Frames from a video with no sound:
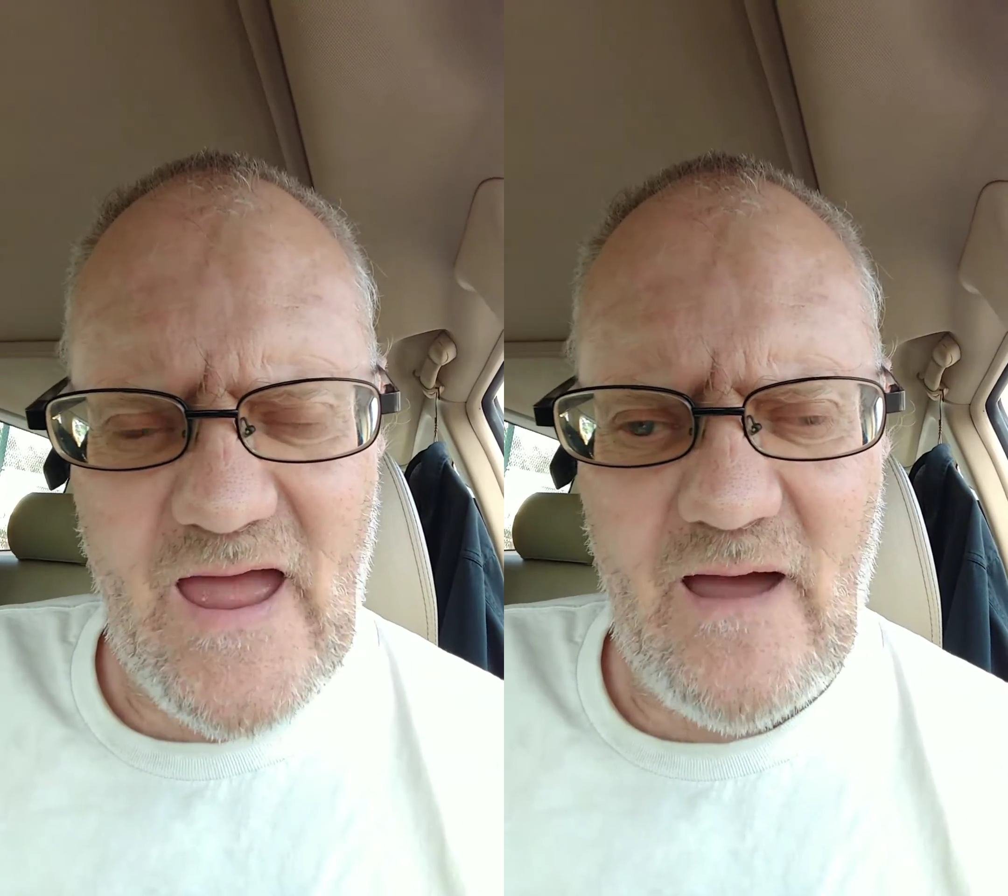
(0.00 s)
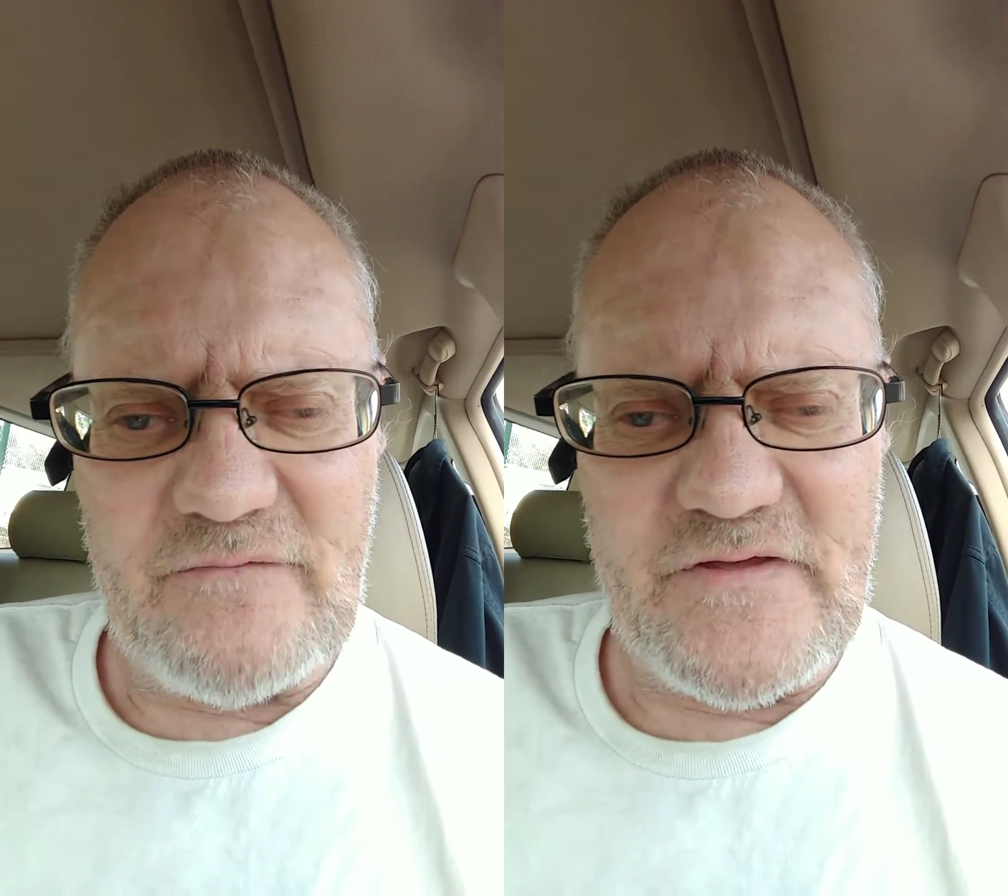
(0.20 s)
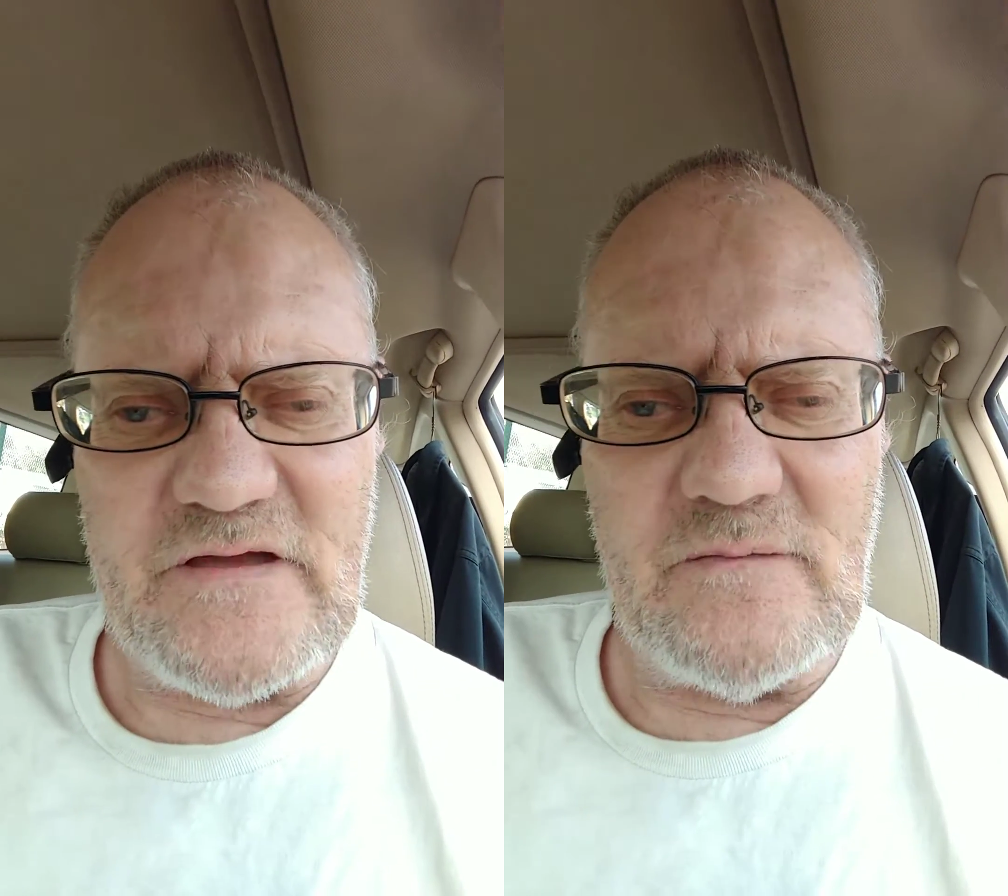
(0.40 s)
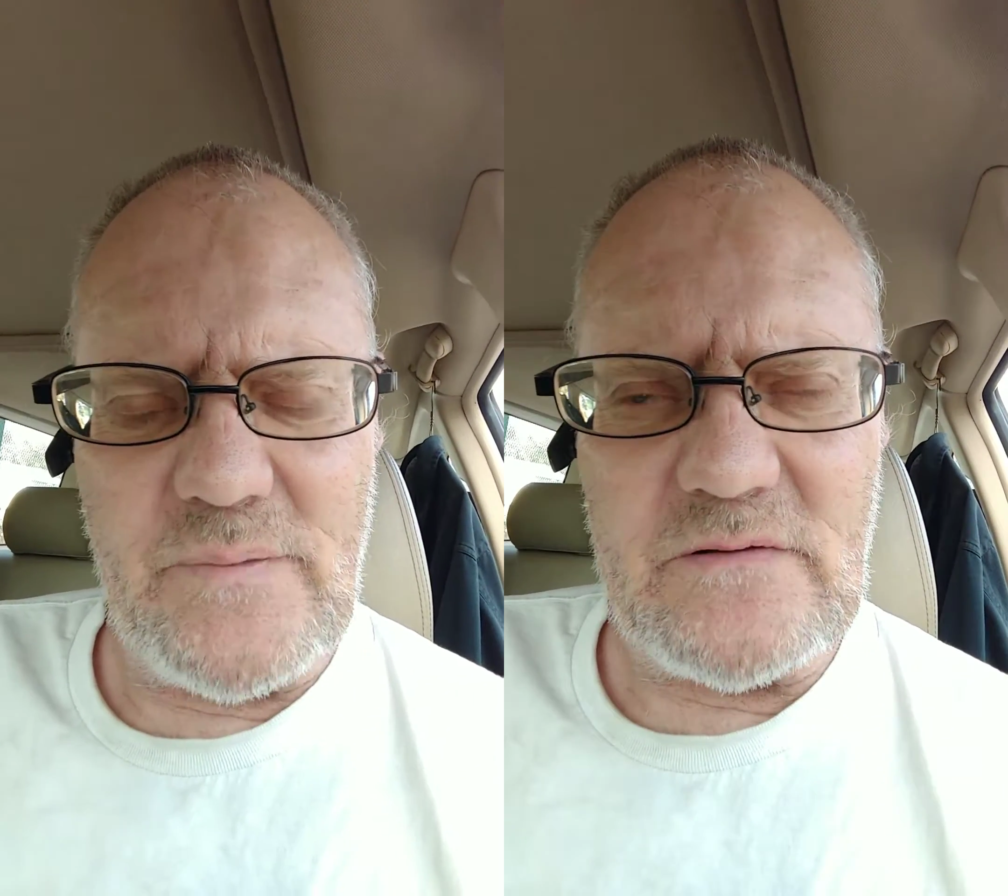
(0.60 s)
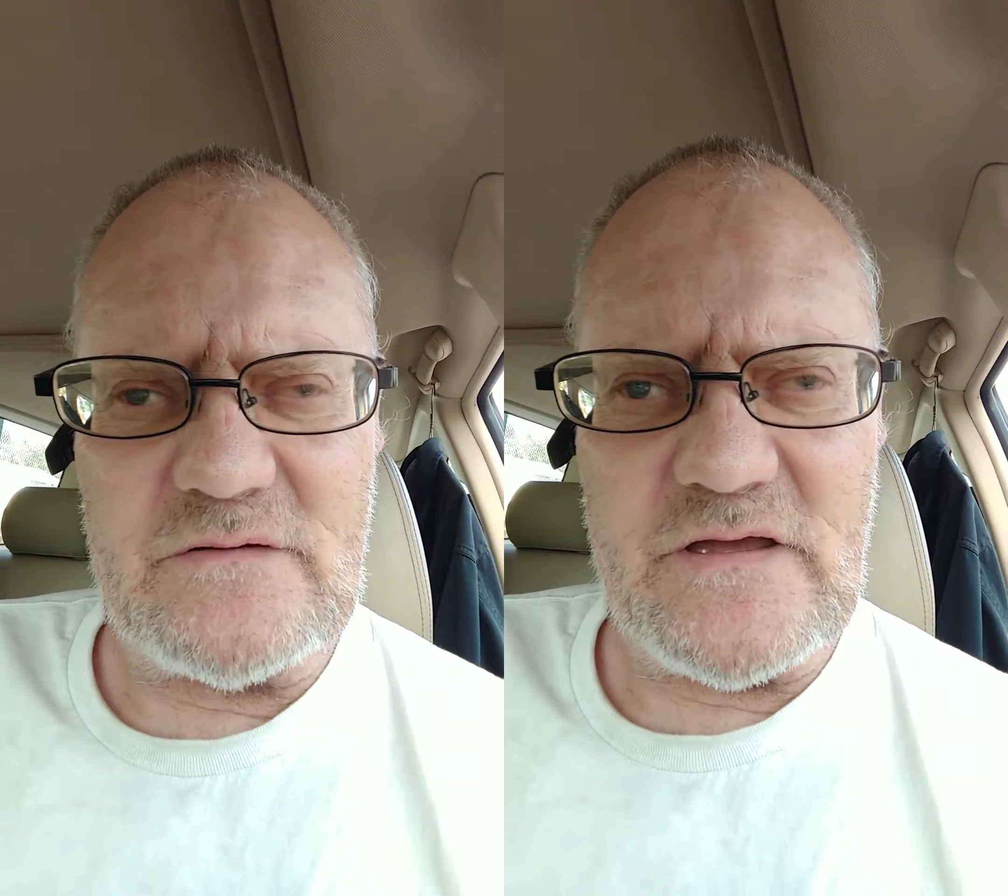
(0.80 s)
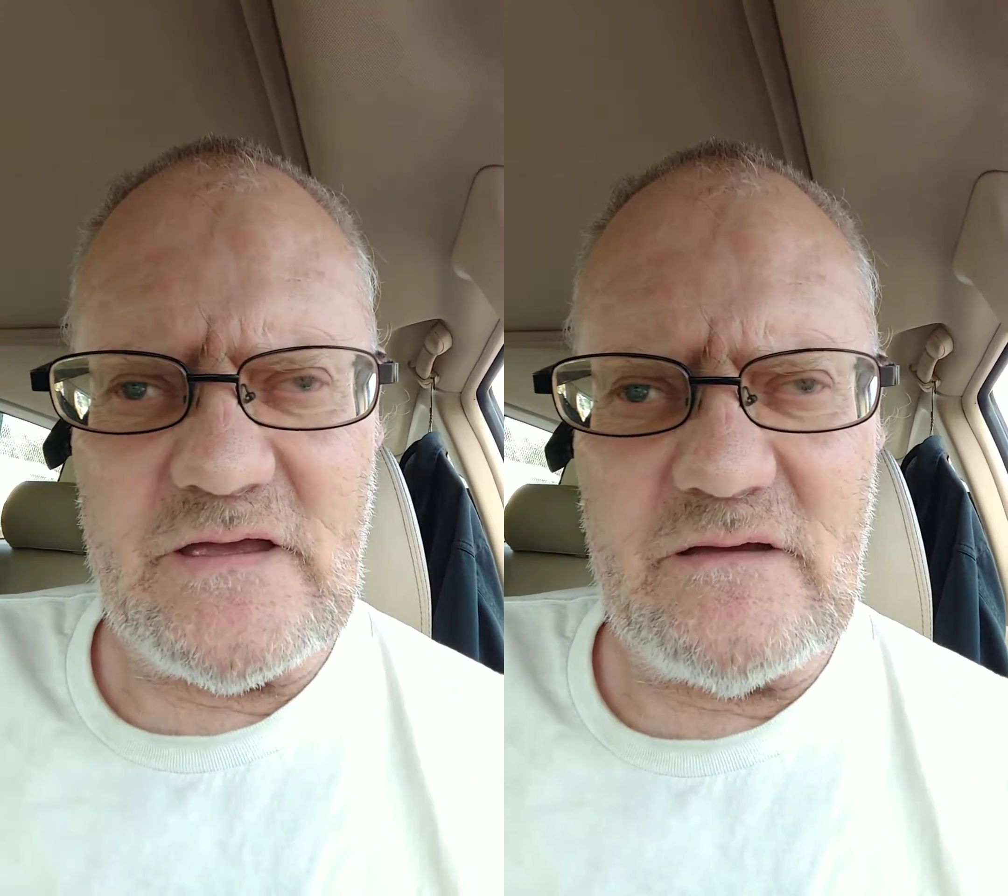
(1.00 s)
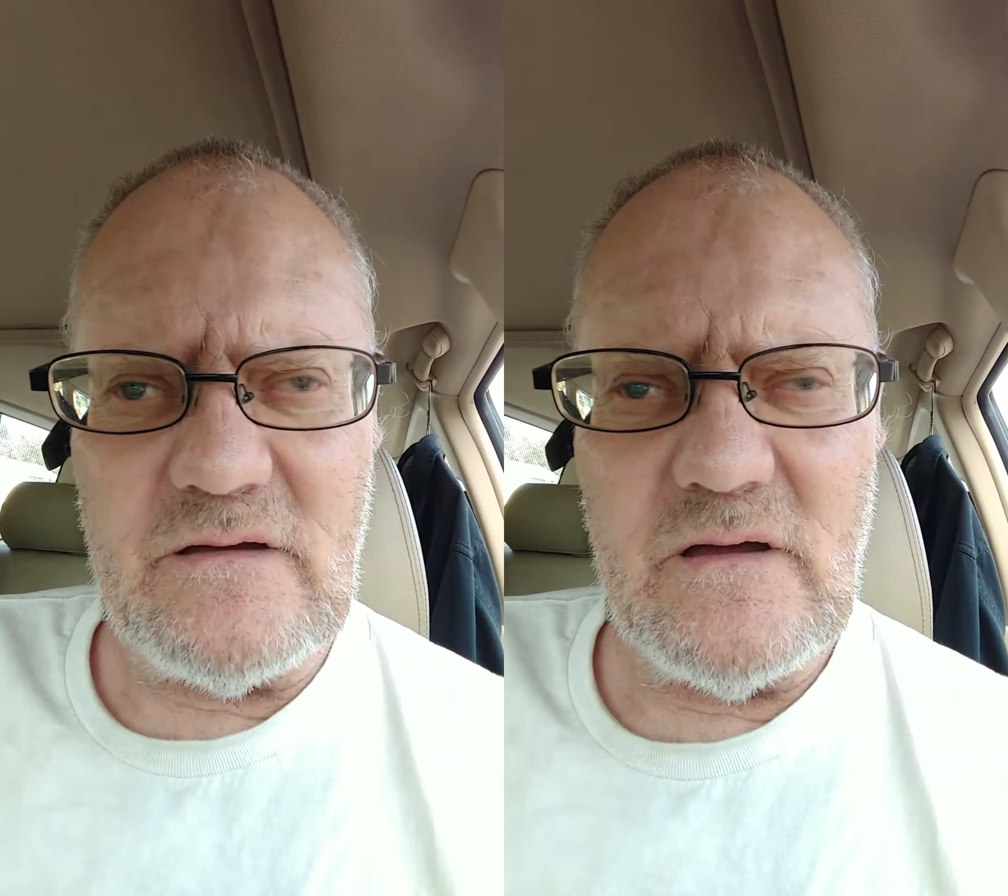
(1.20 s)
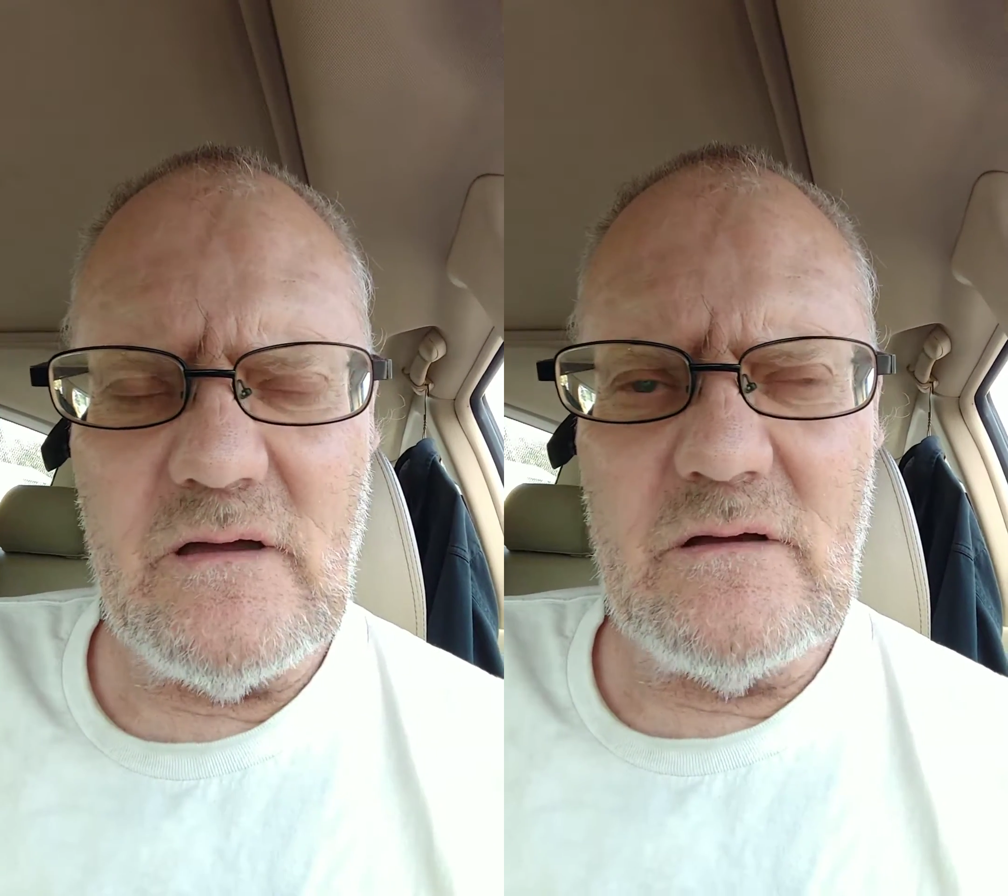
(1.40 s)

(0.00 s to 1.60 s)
have the ability